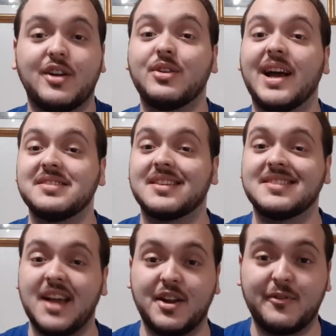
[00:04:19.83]
Are you guys
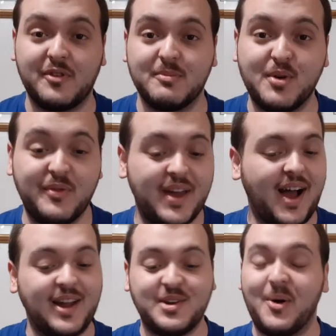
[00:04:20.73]
excited for the movie?
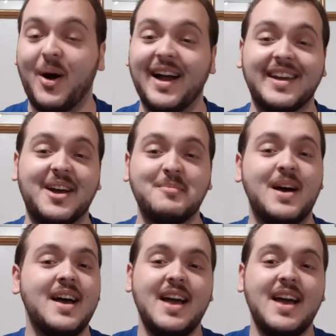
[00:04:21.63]
I know I am.